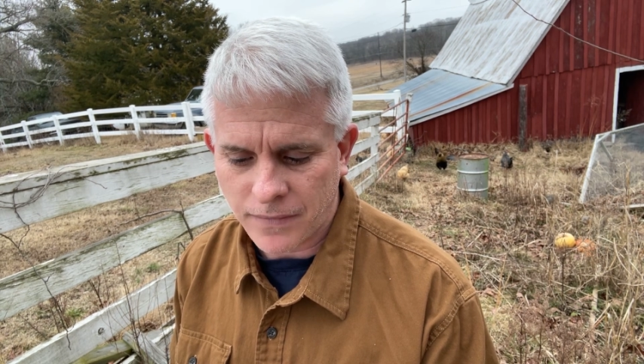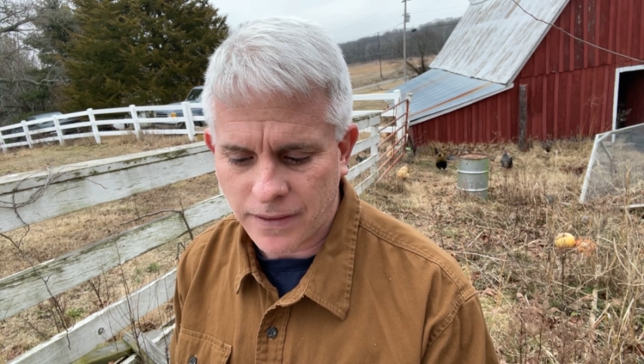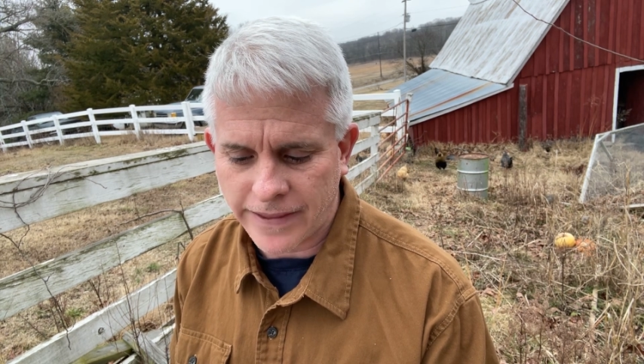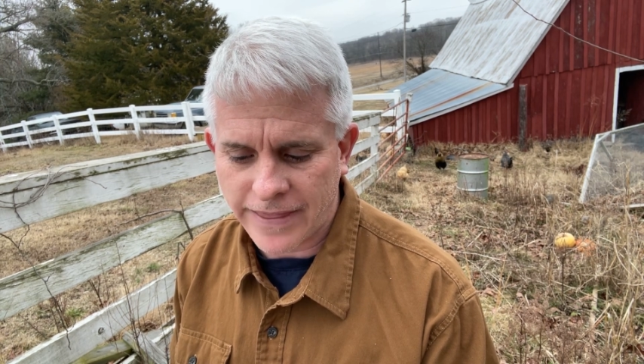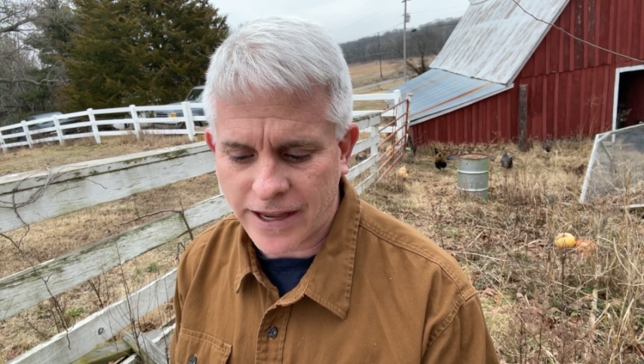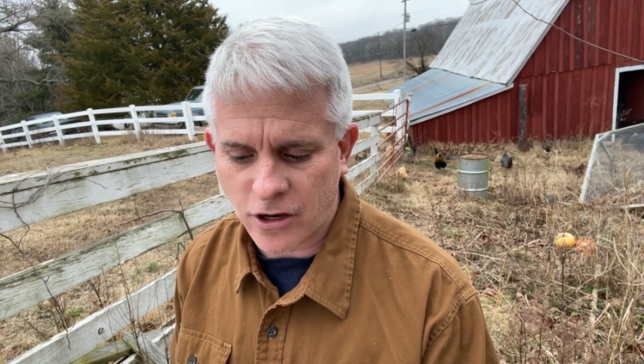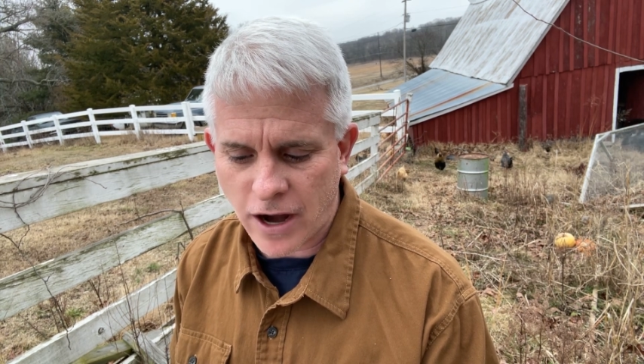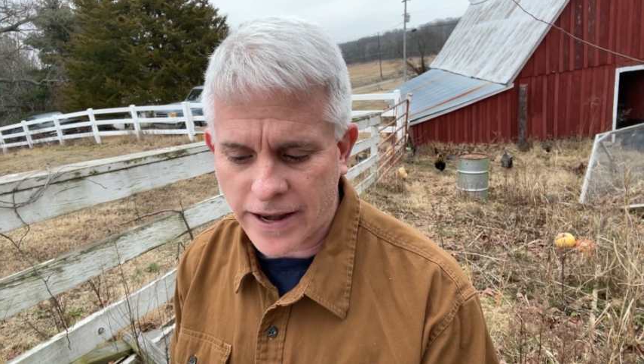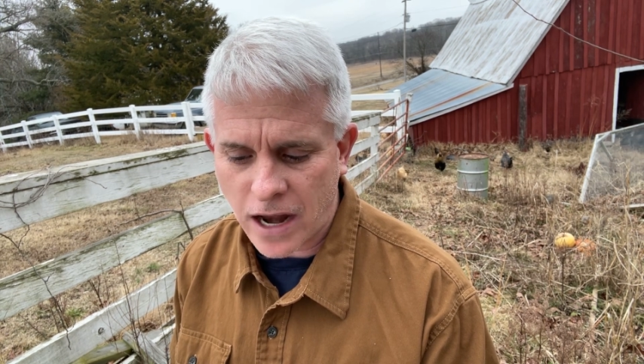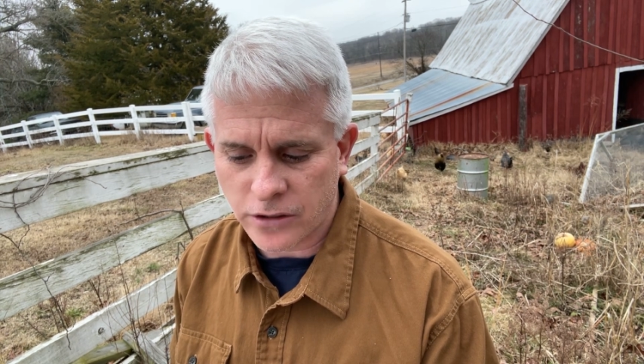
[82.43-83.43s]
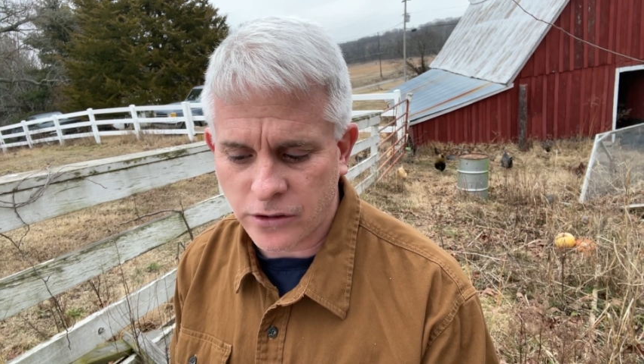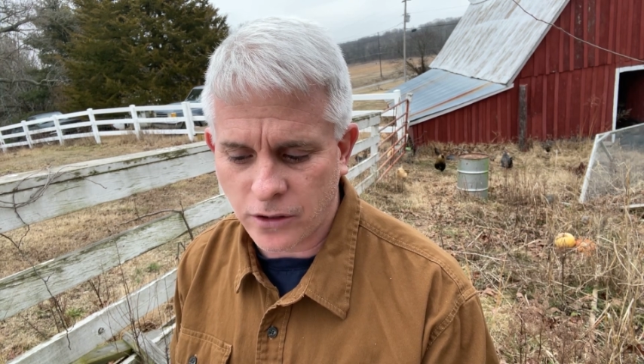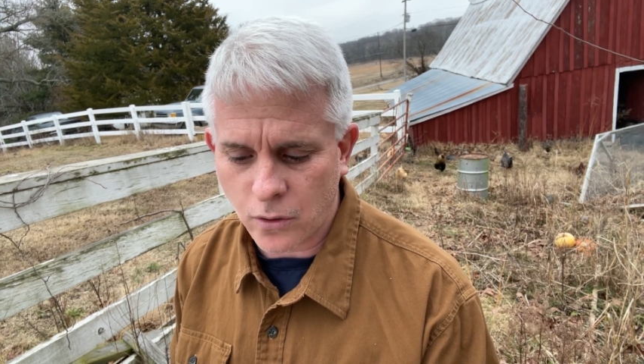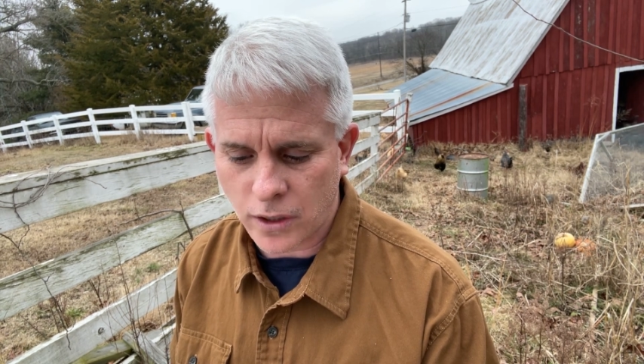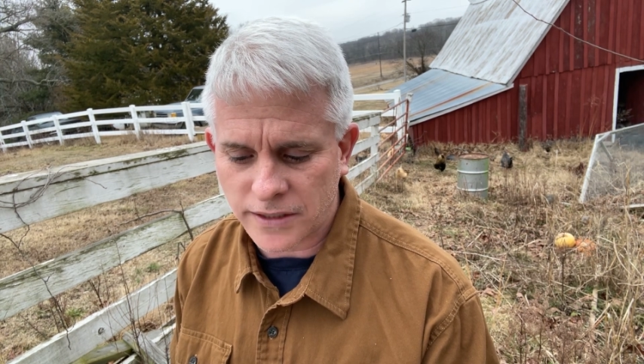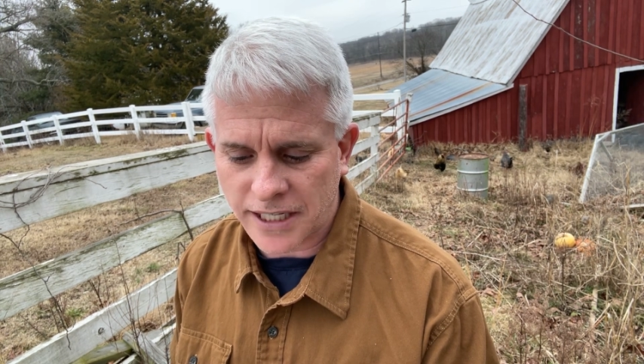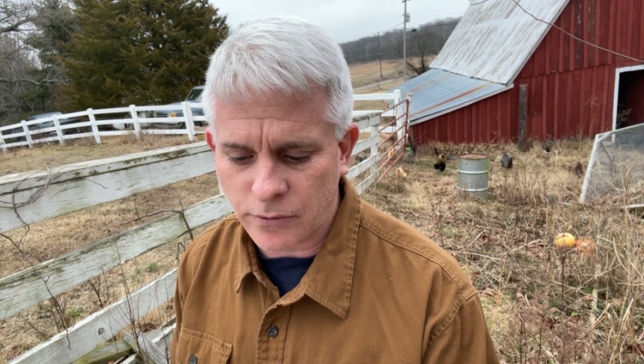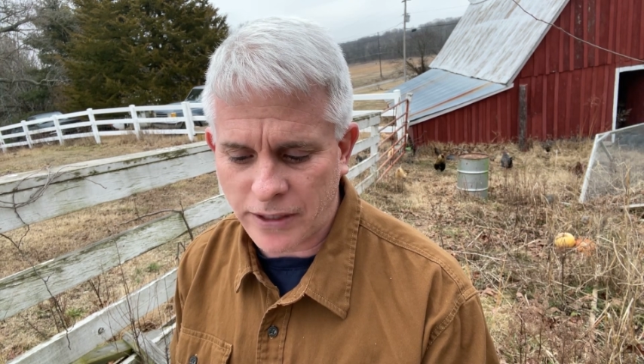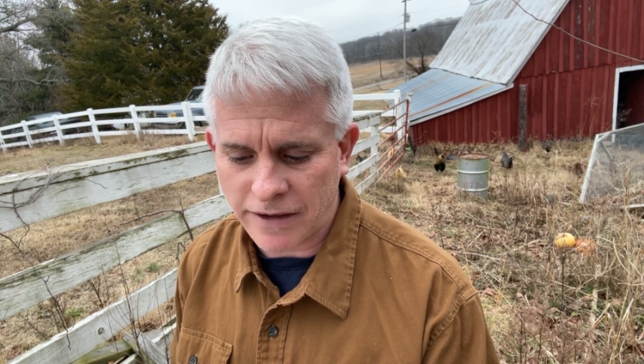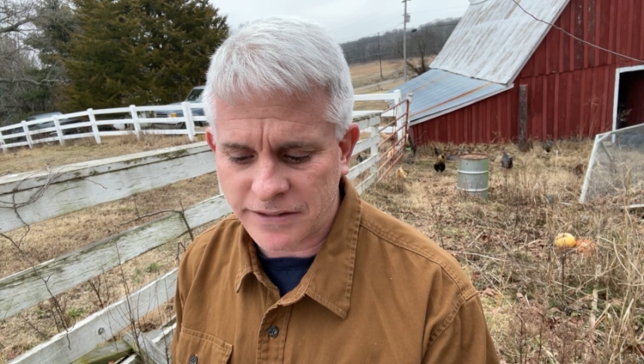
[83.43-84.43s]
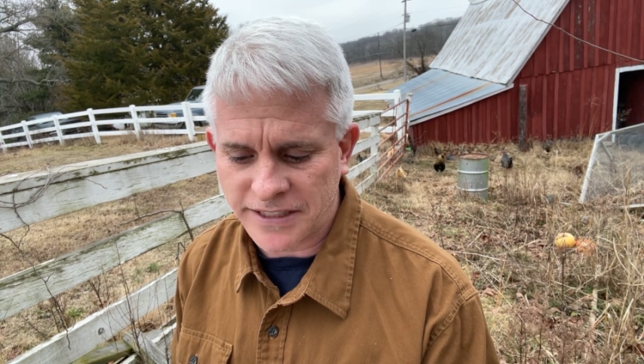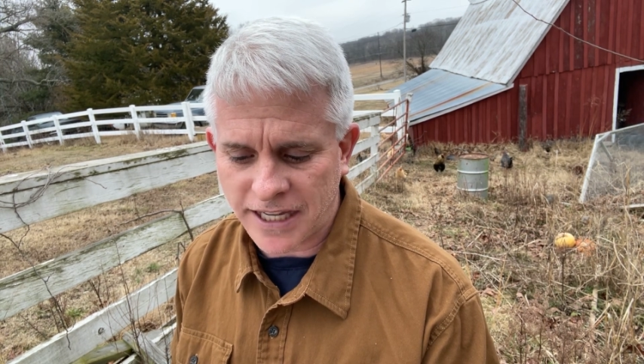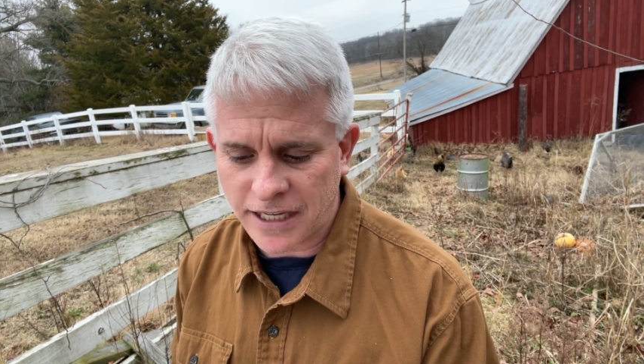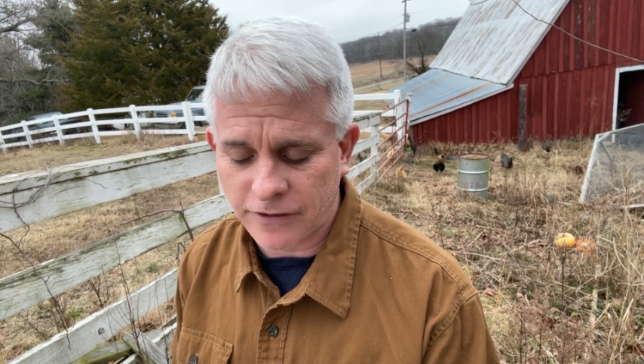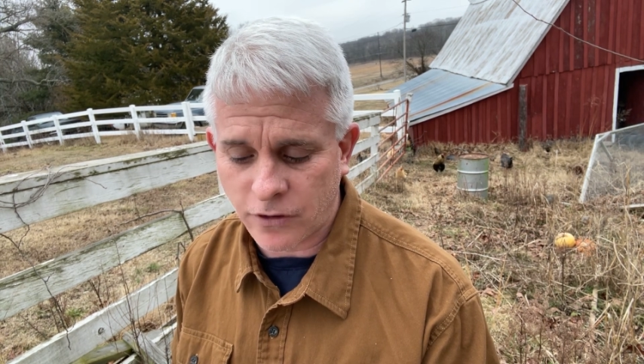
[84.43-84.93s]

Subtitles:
Then they cried out to the Lord and said, we have sinned,